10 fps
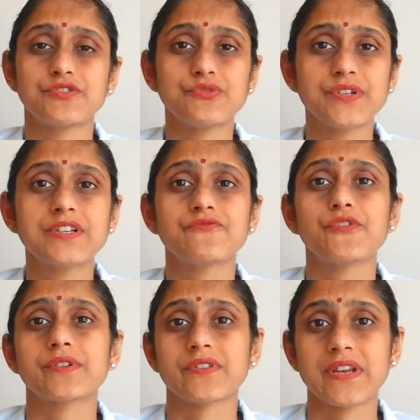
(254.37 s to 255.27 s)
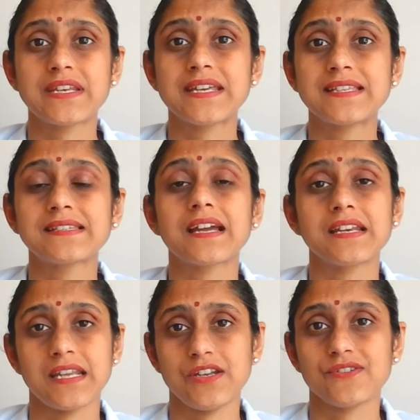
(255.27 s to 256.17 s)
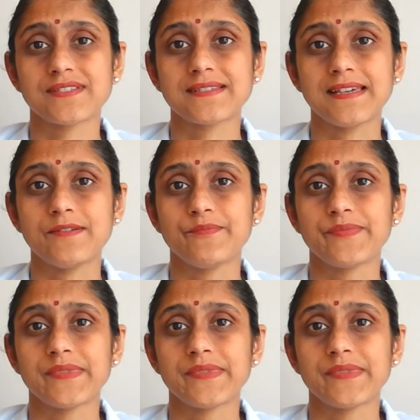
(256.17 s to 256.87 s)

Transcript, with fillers: do it for three days continuously.